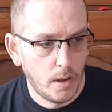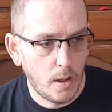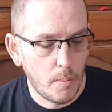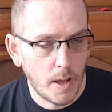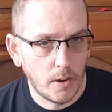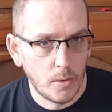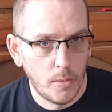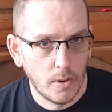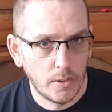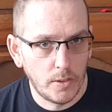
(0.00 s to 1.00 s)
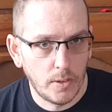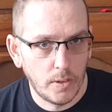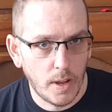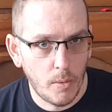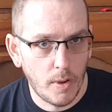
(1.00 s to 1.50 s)
medical books.
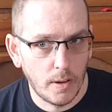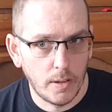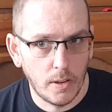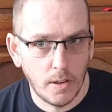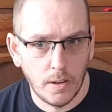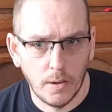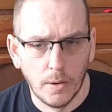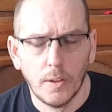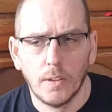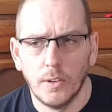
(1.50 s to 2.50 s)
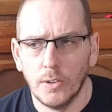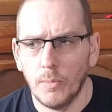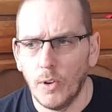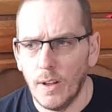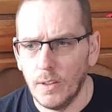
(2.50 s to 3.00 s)
I want, there's a
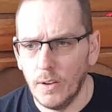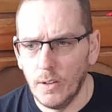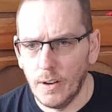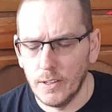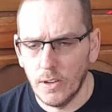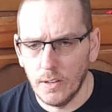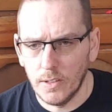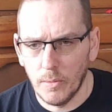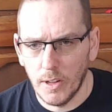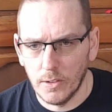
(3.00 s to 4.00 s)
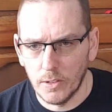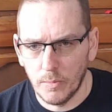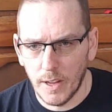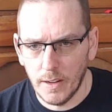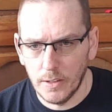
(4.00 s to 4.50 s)
book out there that I saw on somebody else's
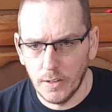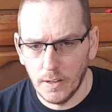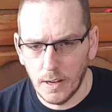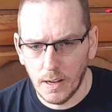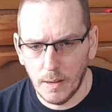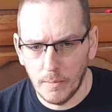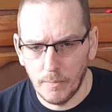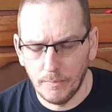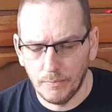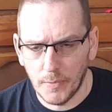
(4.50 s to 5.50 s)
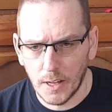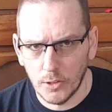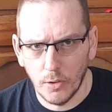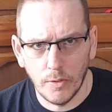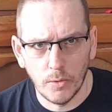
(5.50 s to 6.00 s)
page. Not
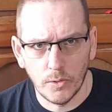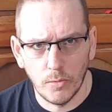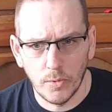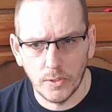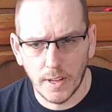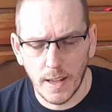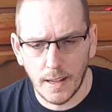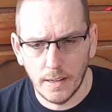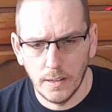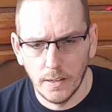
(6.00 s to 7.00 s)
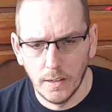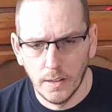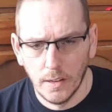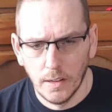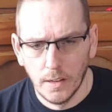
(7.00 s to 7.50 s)
sure if it was Hoople's Cat.
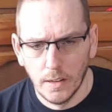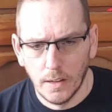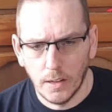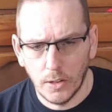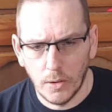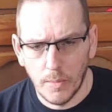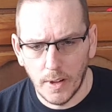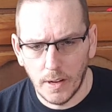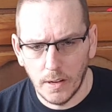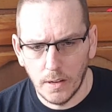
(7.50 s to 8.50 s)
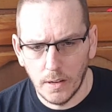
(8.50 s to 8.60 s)
Could have been.